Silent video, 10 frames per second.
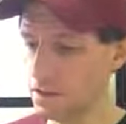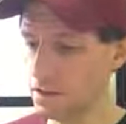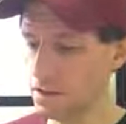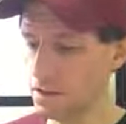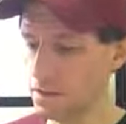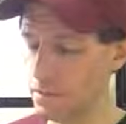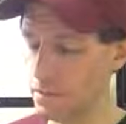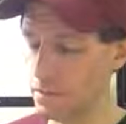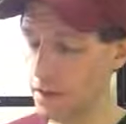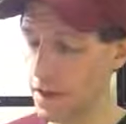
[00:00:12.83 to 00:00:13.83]

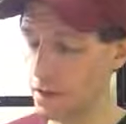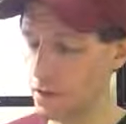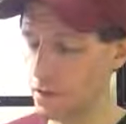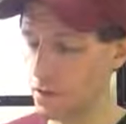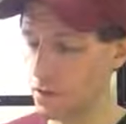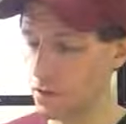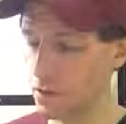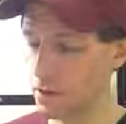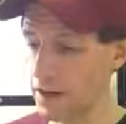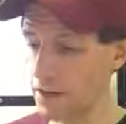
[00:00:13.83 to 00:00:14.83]
Novel
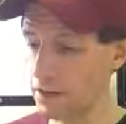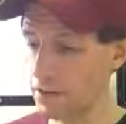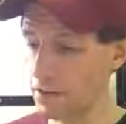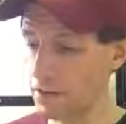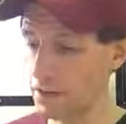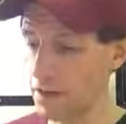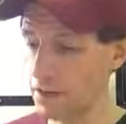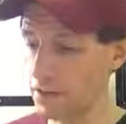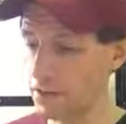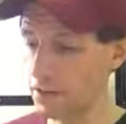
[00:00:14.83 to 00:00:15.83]
Coronavirus Spike
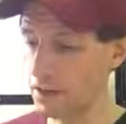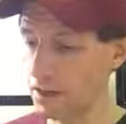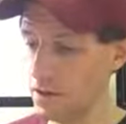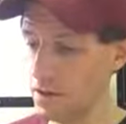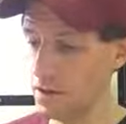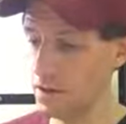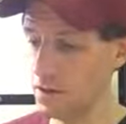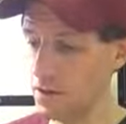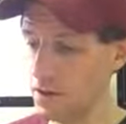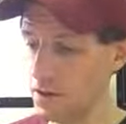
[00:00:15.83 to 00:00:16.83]
Protein to
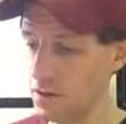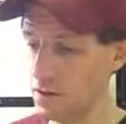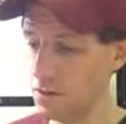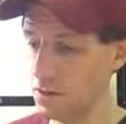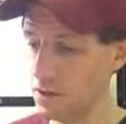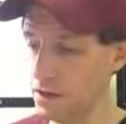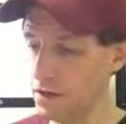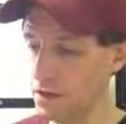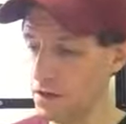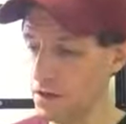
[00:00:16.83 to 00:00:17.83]
the HIV-1
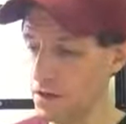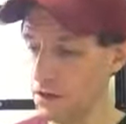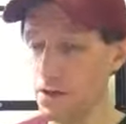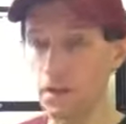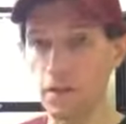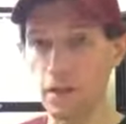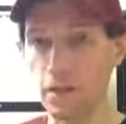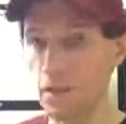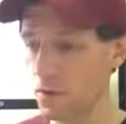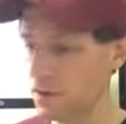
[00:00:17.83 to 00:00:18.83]

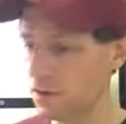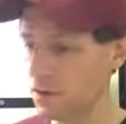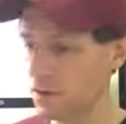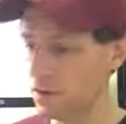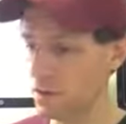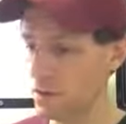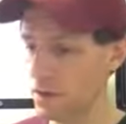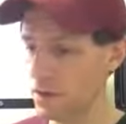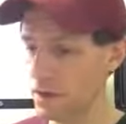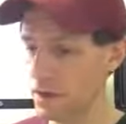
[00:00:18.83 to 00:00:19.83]
Glycoprotein
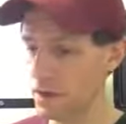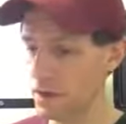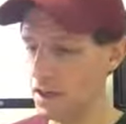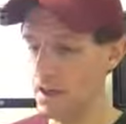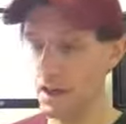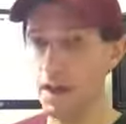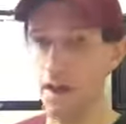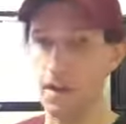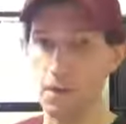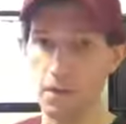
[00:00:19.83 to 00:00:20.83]
120 and the
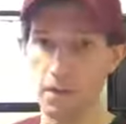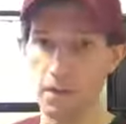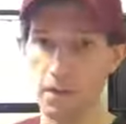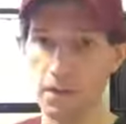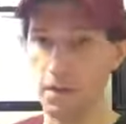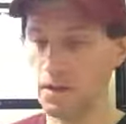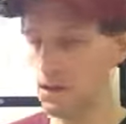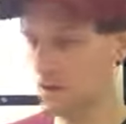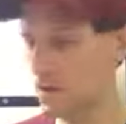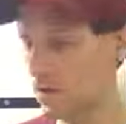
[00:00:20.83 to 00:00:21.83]
GAG protein.
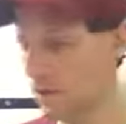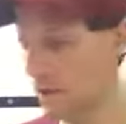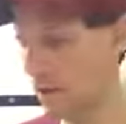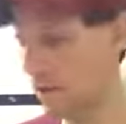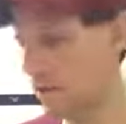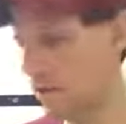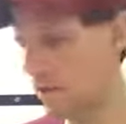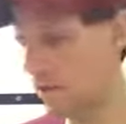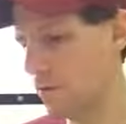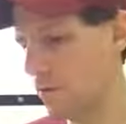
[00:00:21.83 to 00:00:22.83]
Okay,
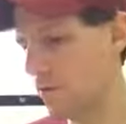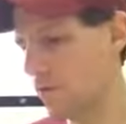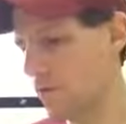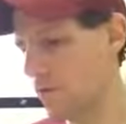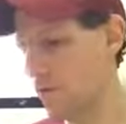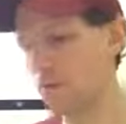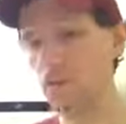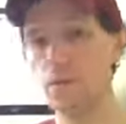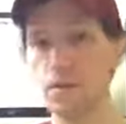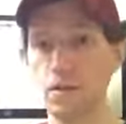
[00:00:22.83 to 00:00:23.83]
so just to give you
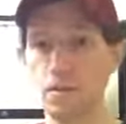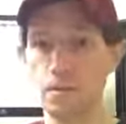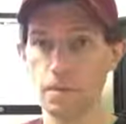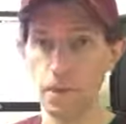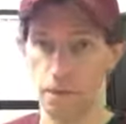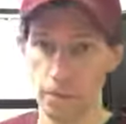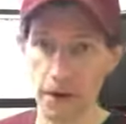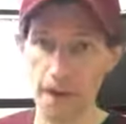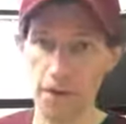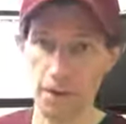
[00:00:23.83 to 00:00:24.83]
a little
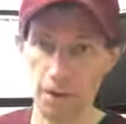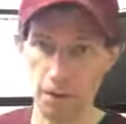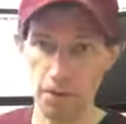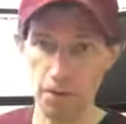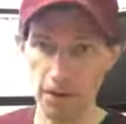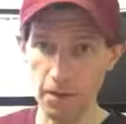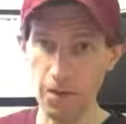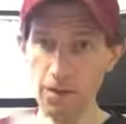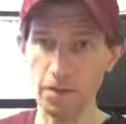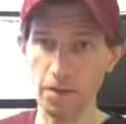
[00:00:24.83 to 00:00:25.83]
background, I read the
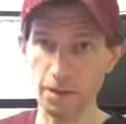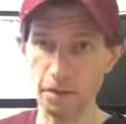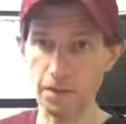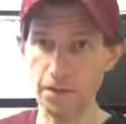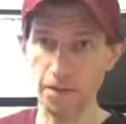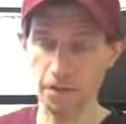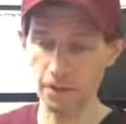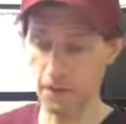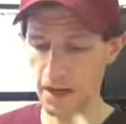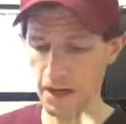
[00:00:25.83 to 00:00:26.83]
paper and I did some
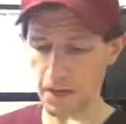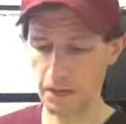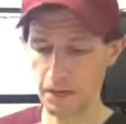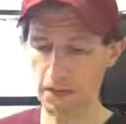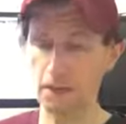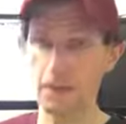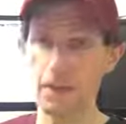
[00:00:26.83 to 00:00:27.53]
analysis.